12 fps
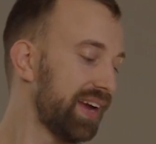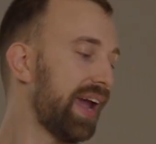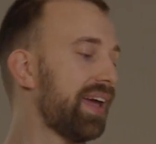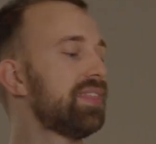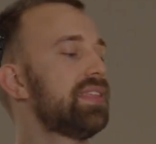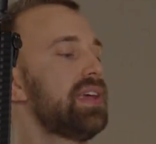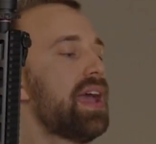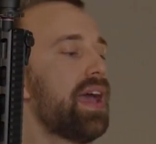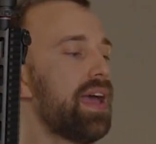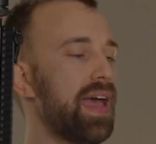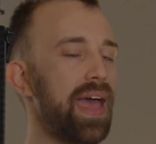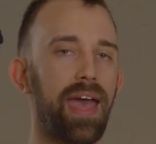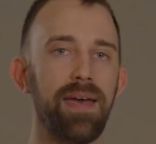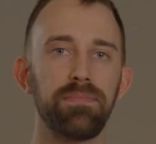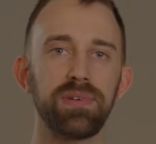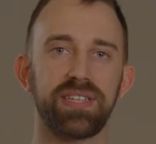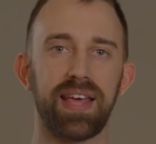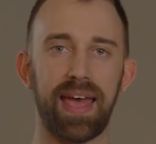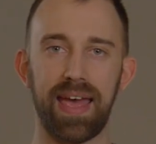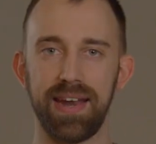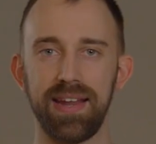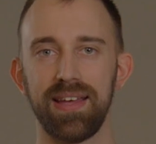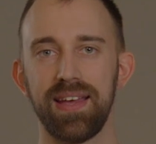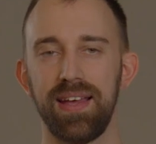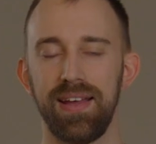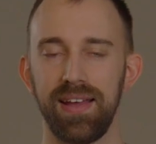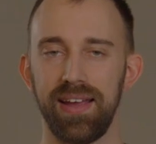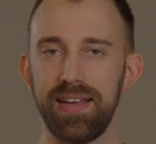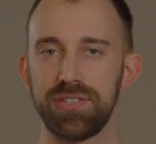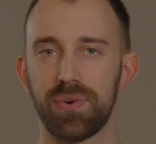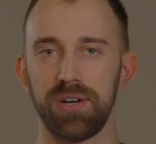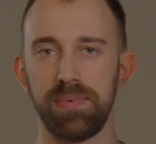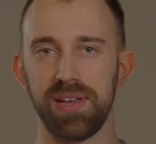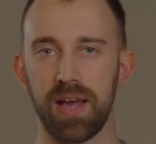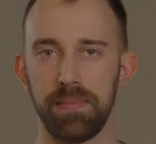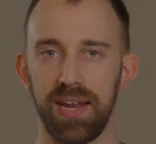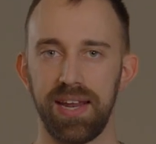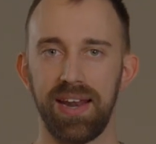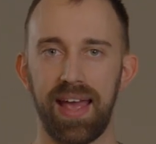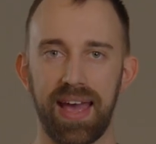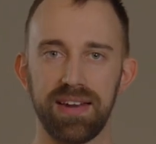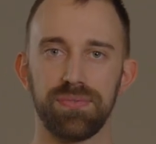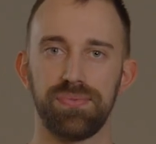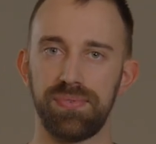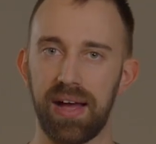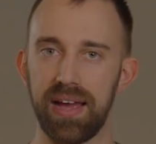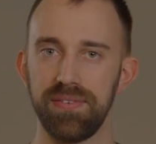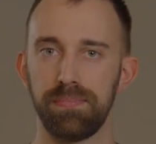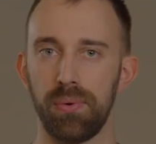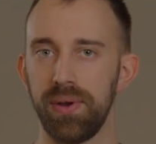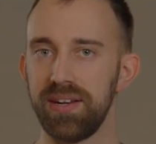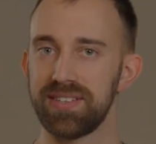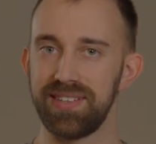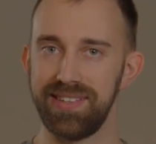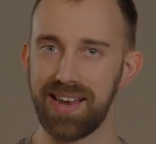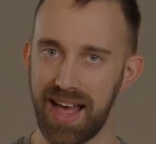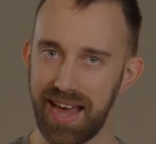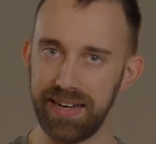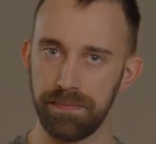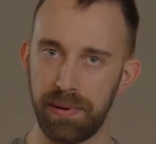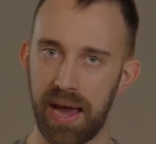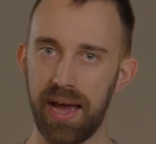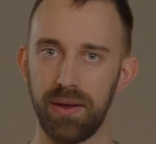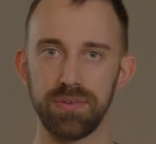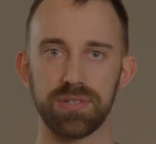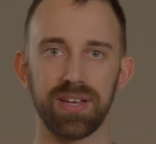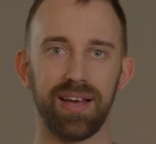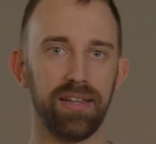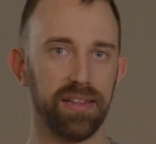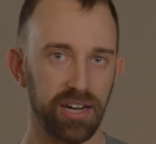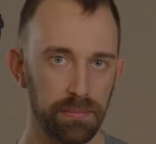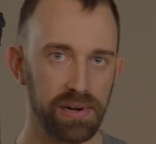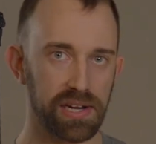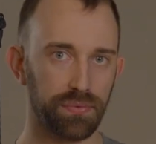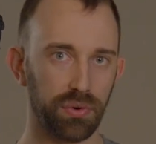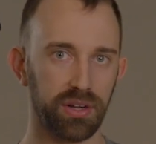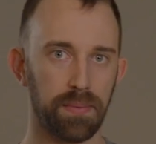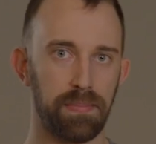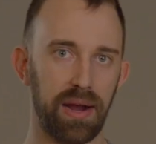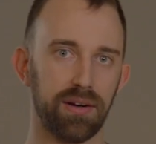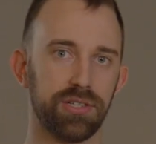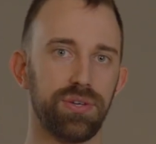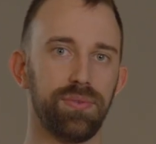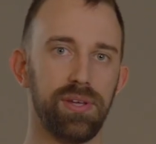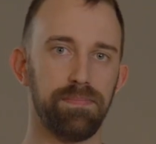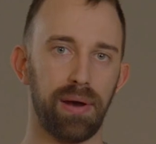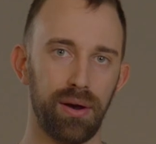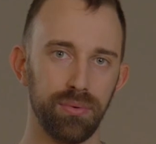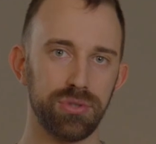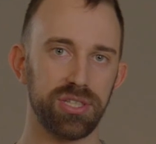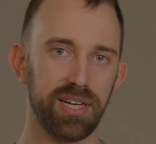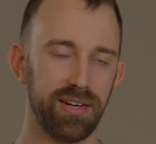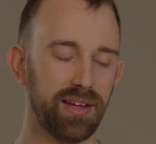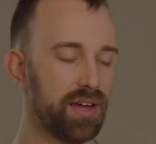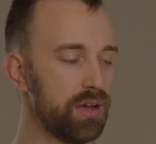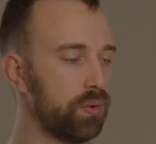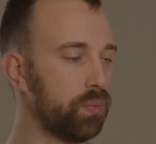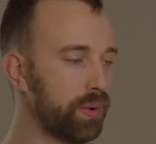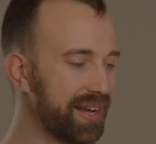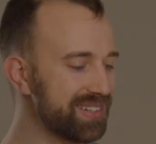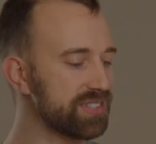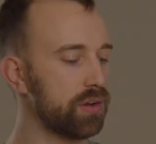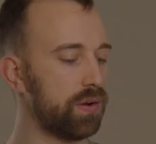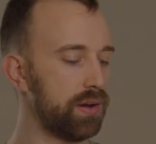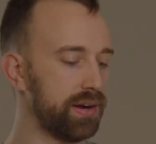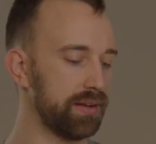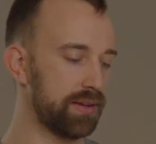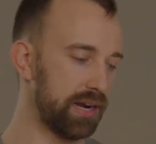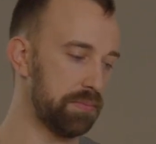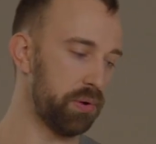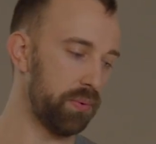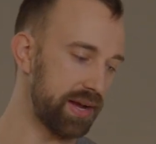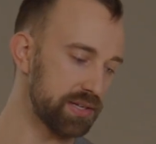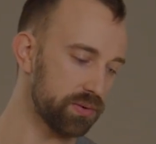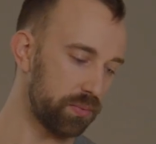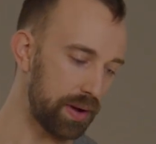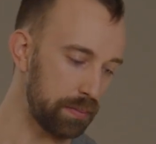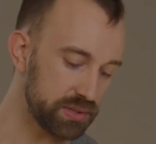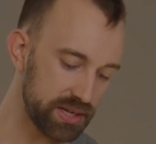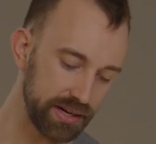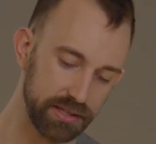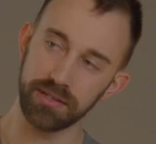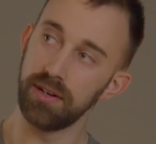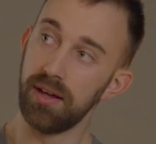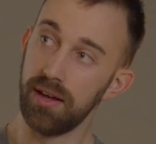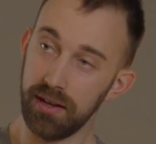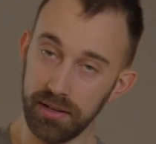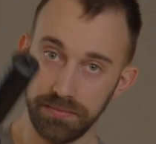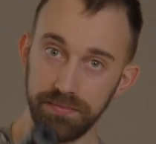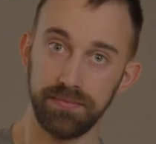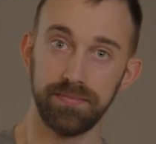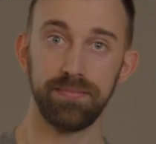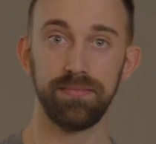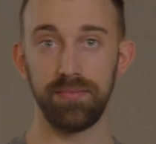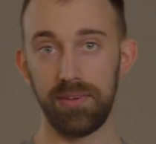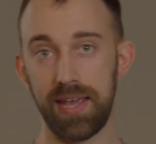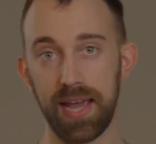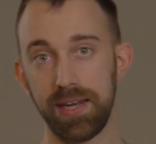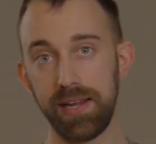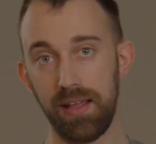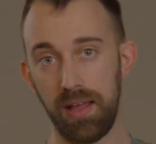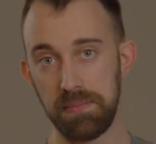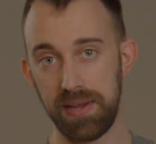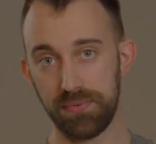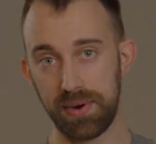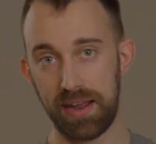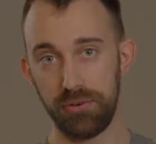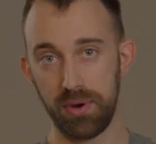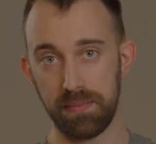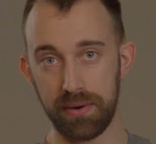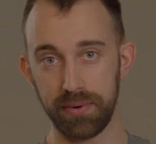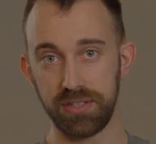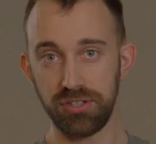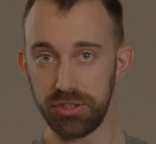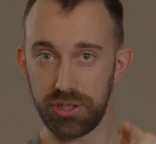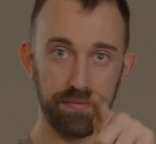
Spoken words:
And the M10 is going to be coming in at 5.9 pounds. A little bit different compared to the posted weight on KWA's website. Can't yell at me for not doing my research.